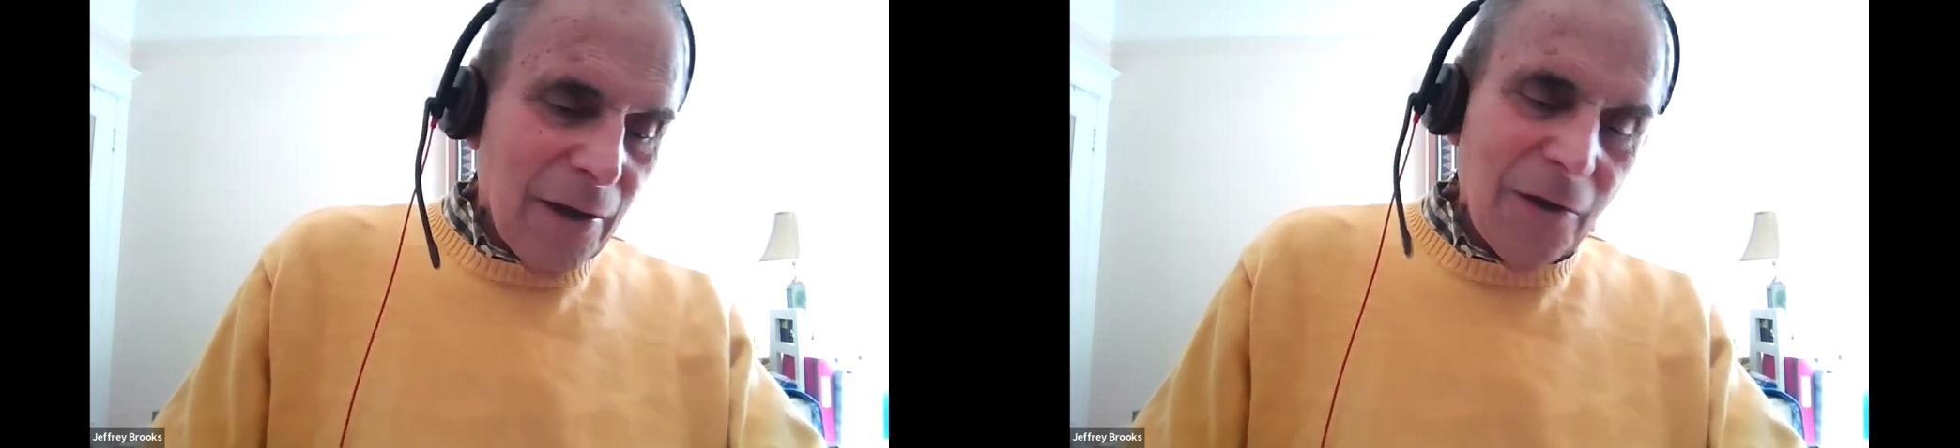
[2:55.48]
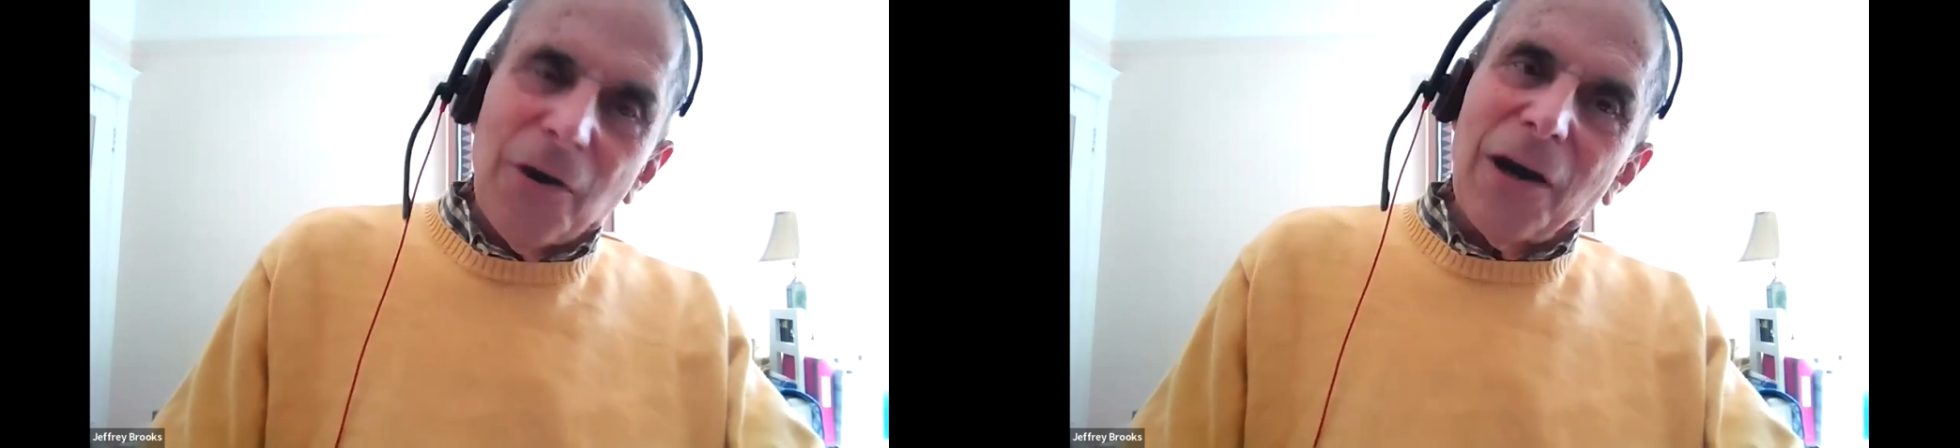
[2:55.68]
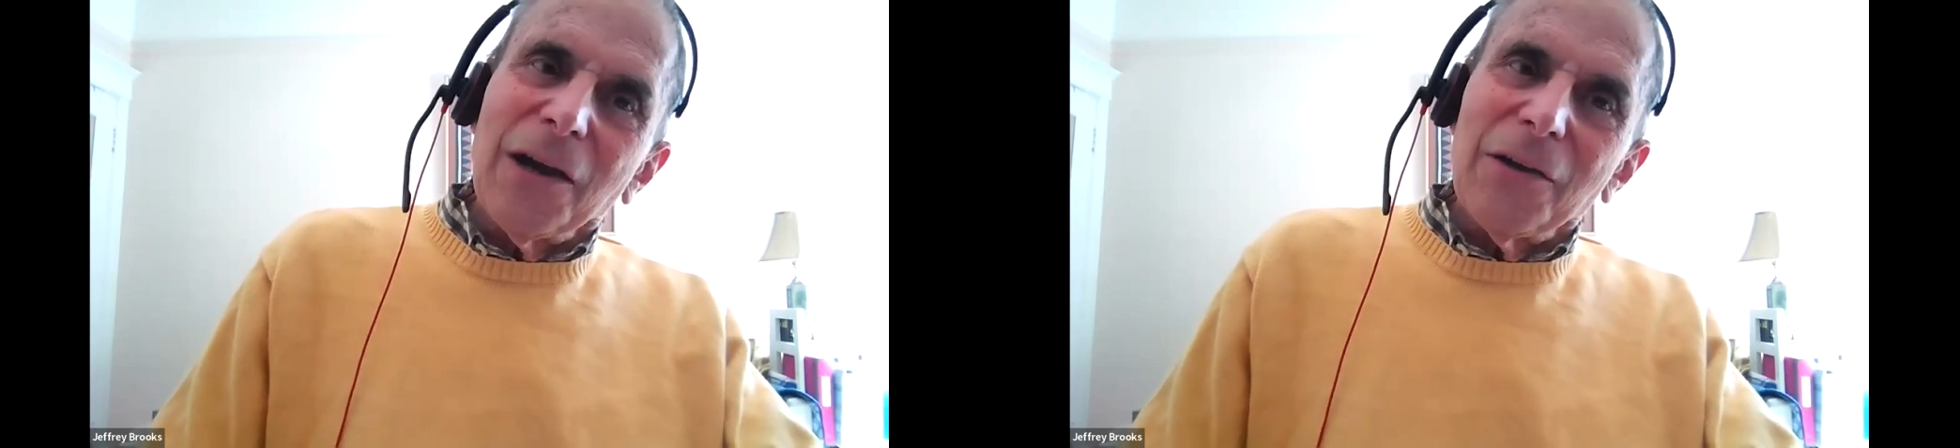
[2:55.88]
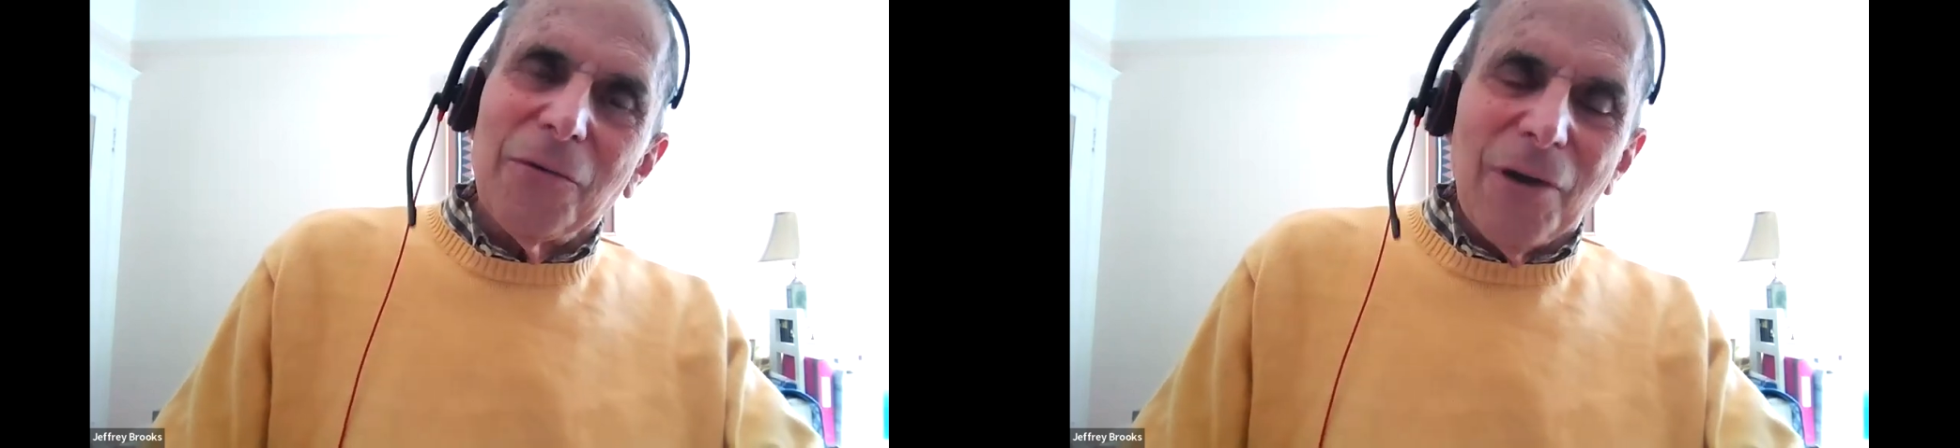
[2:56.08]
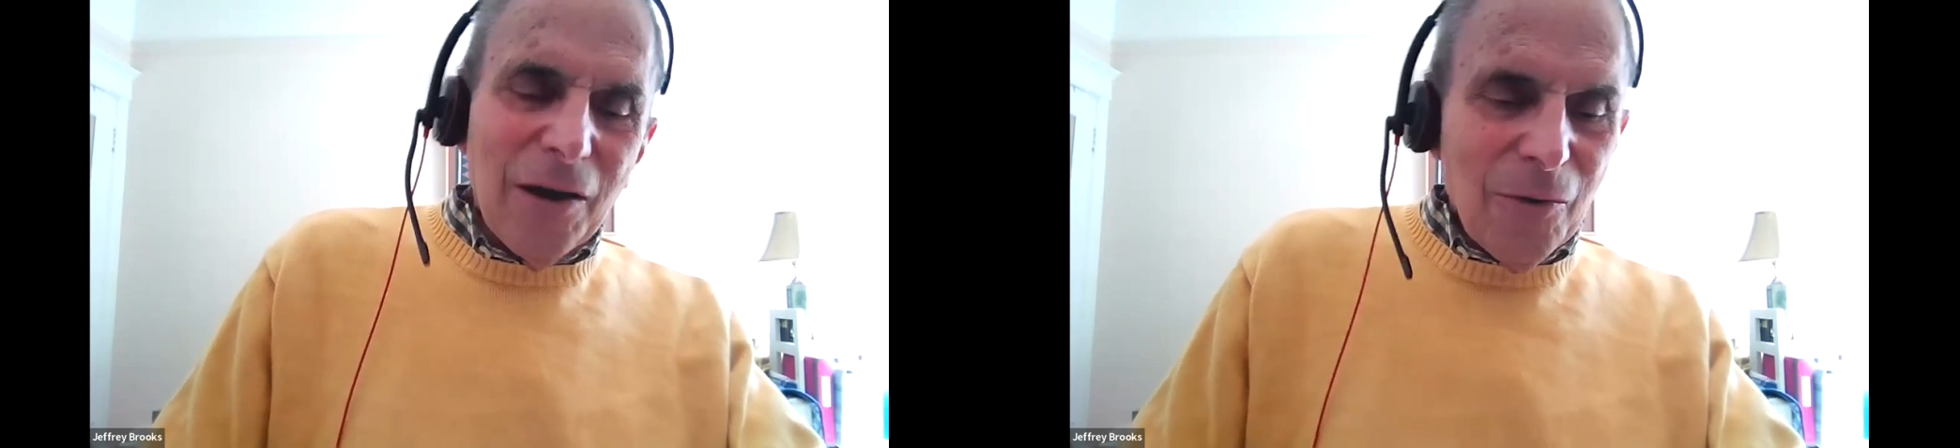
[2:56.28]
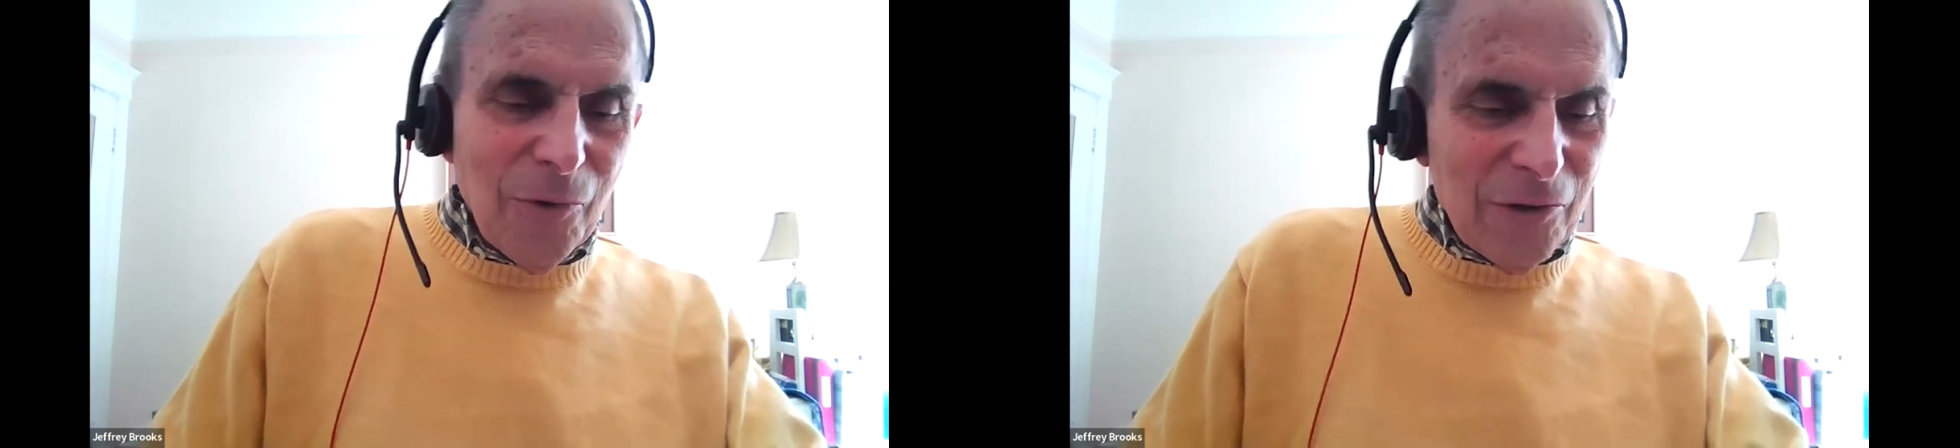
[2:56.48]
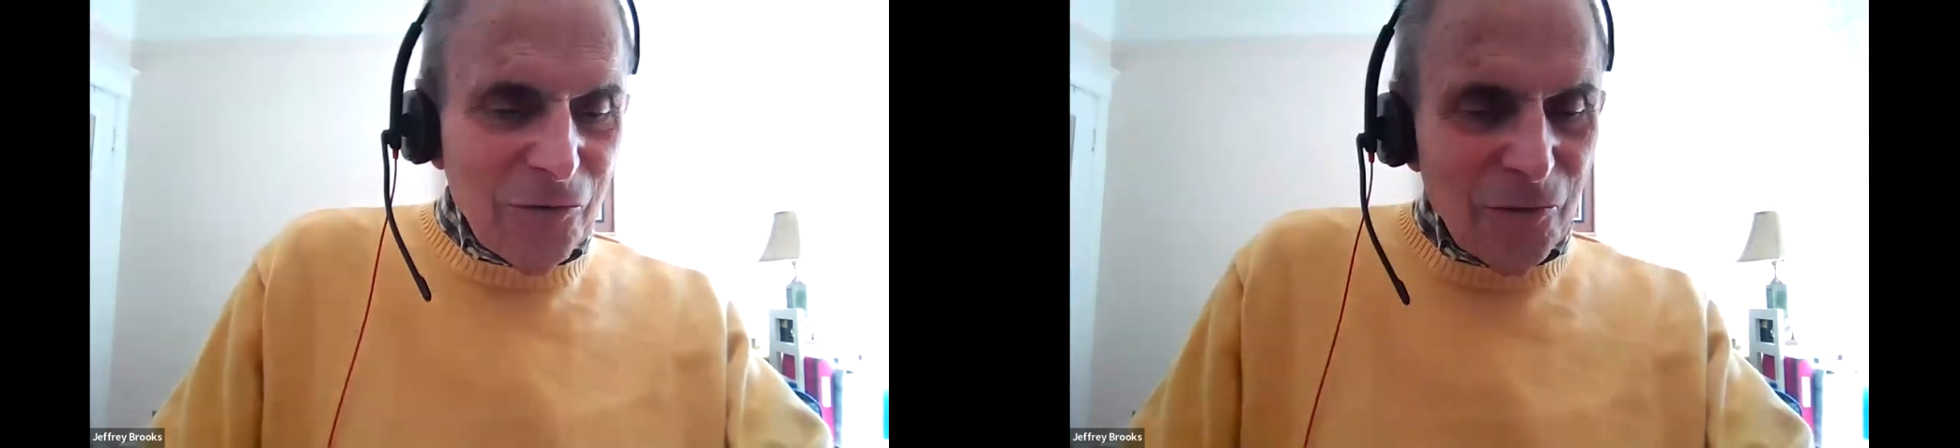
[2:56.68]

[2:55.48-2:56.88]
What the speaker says: Here I went